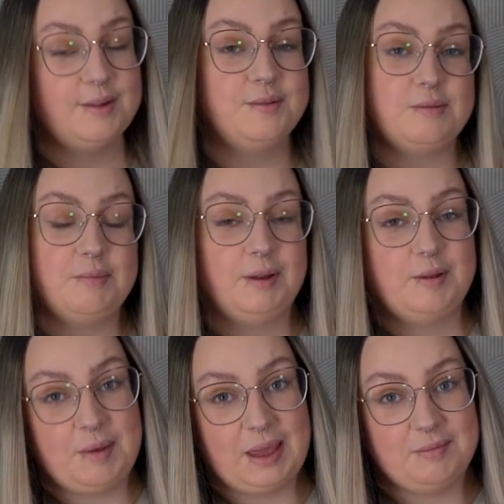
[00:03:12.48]
with my new
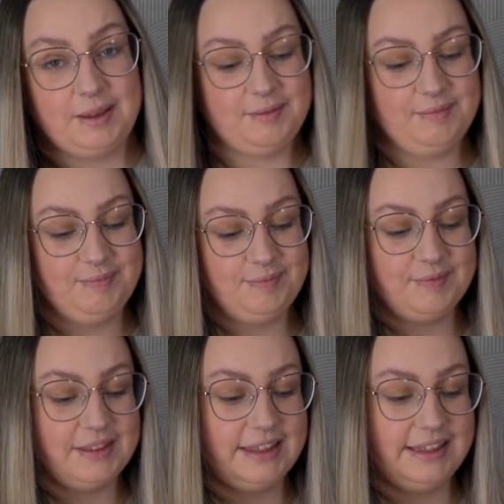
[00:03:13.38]
baby.
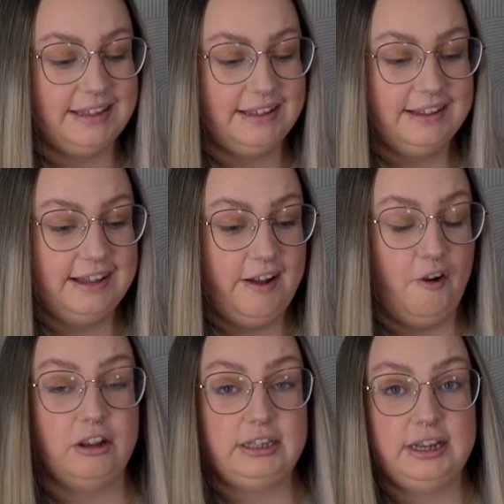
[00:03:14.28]

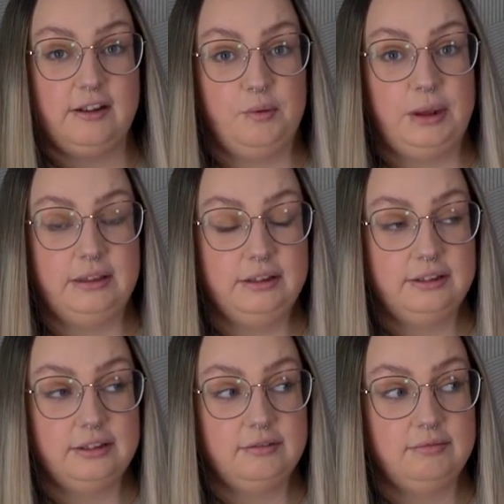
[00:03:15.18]
Honestly, I've
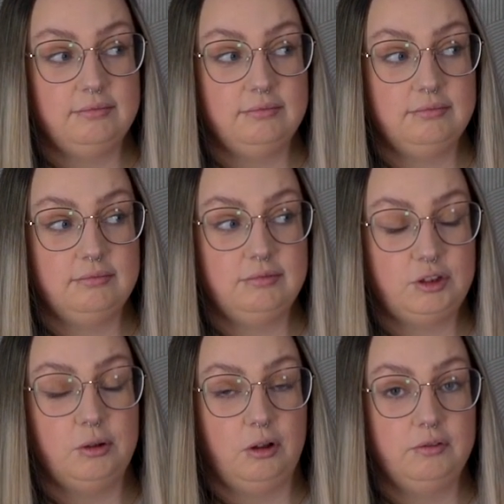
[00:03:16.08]
waited
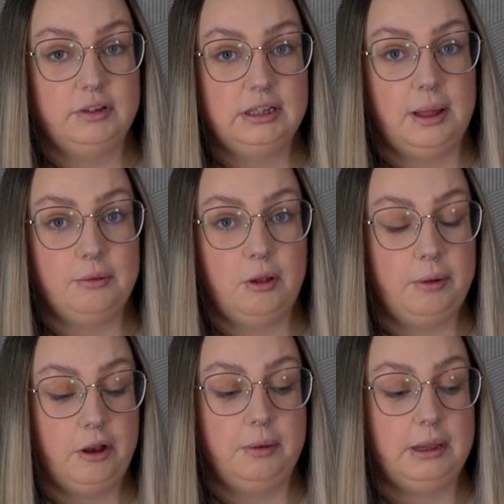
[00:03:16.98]
so long for this laptop. I
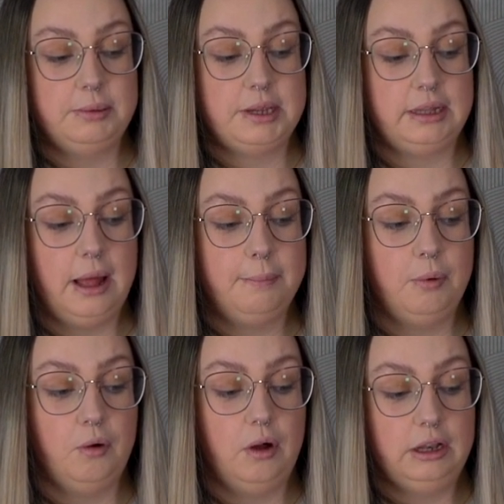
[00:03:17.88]
know I keep saying that,
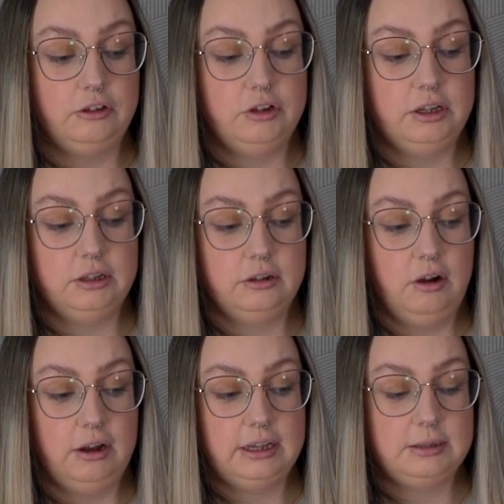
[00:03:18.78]
but I literally
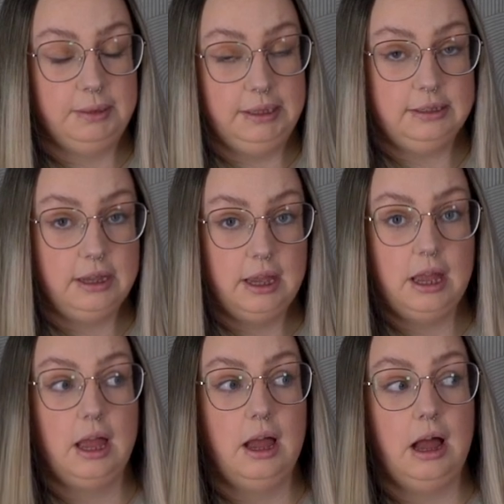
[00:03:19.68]
can't explain to you
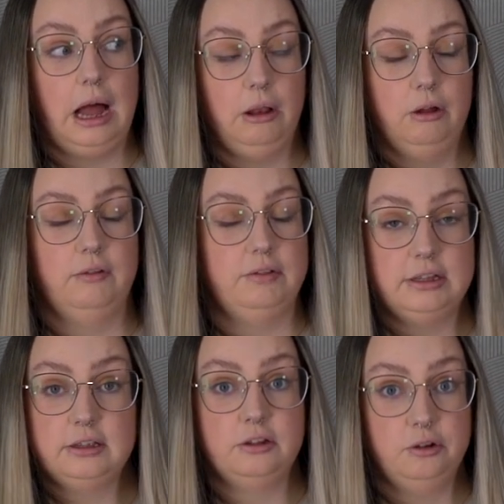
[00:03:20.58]
how long I've
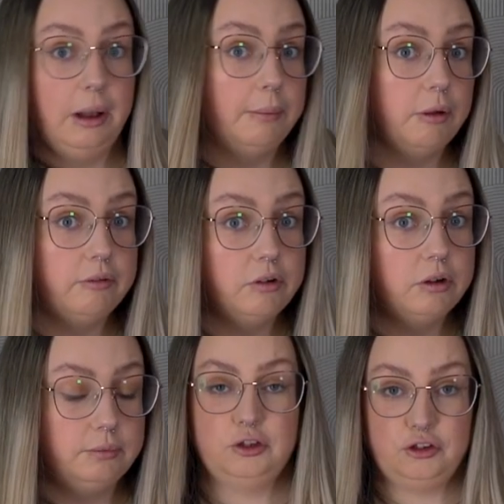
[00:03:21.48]
needed a new laptop for.
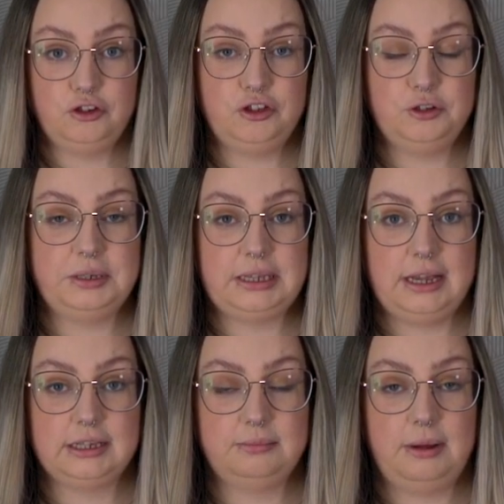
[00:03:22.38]
So just to do a
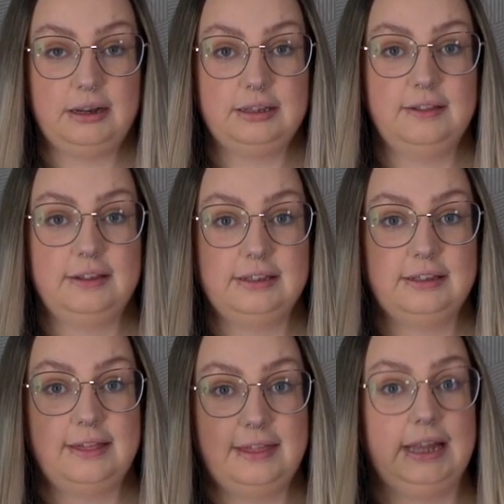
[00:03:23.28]
size comparison, this is
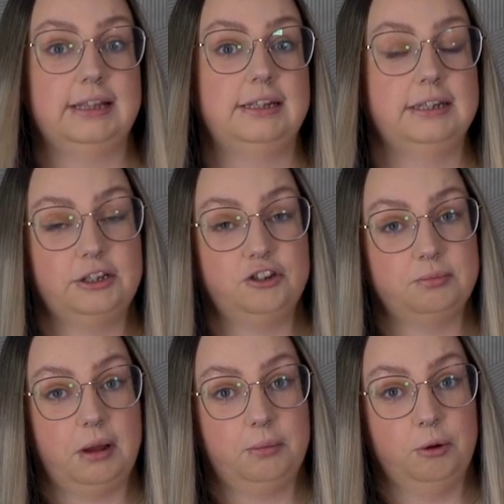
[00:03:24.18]
the 13-inch
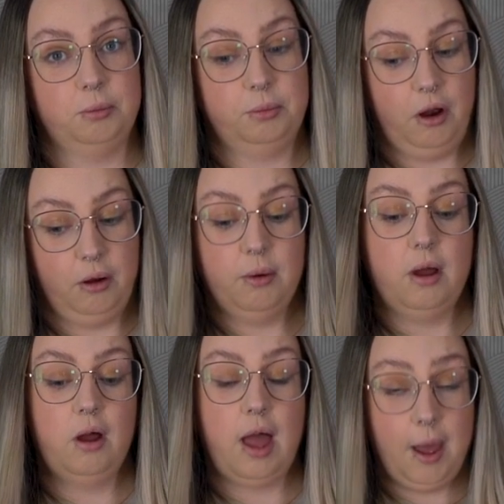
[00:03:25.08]
MacBook Pro
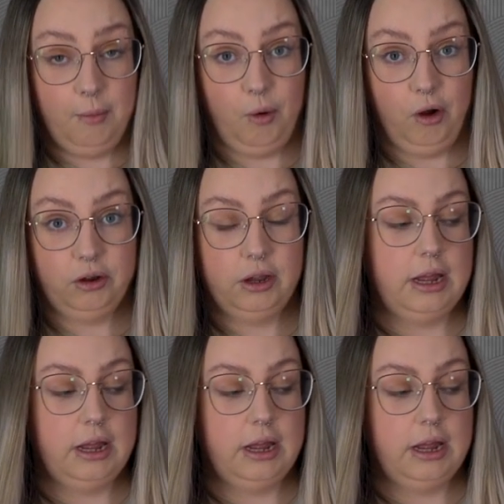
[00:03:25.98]
M1,